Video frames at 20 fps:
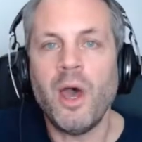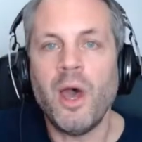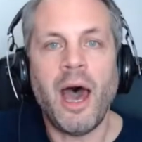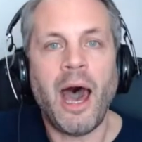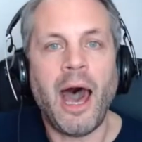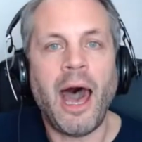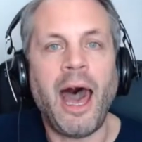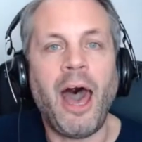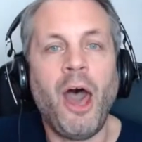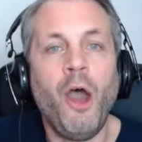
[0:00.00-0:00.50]

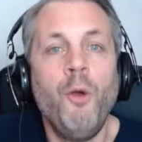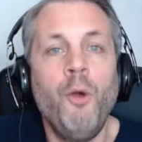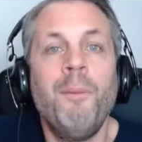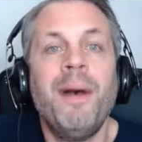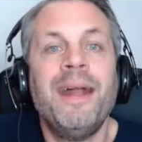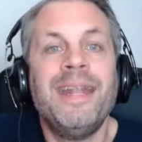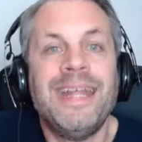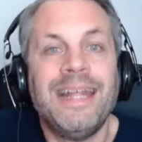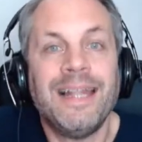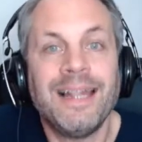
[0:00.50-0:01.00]
how
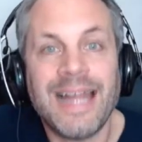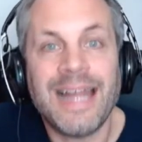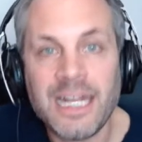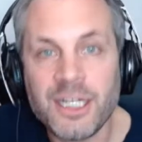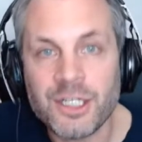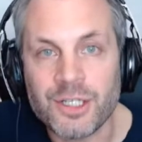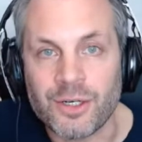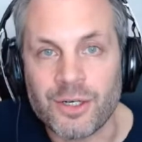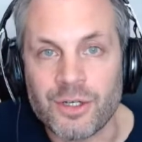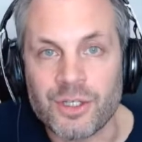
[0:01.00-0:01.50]
many
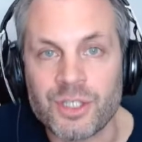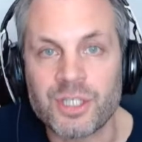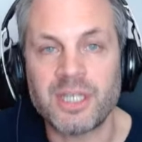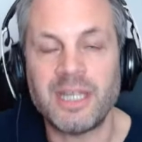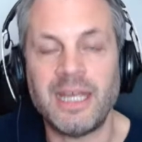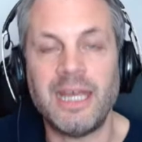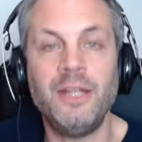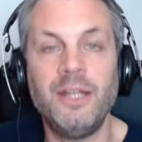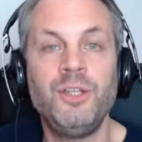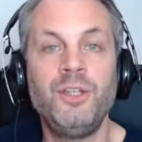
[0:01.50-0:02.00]
letters
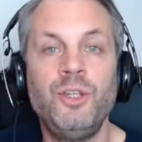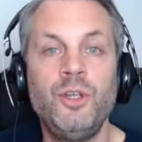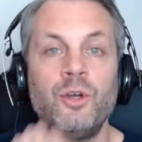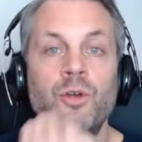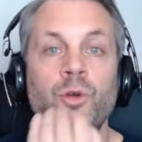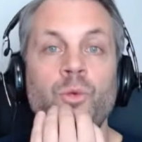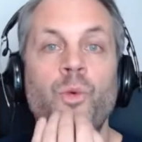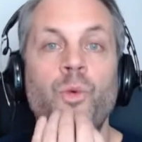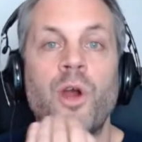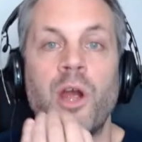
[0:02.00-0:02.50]
in your
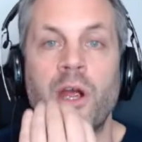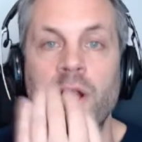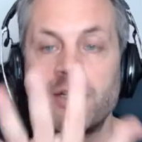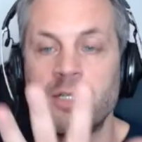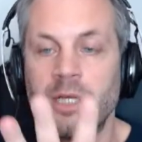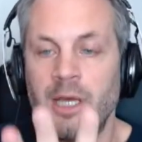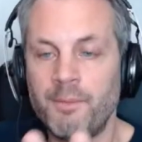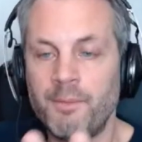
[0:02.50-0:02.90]
word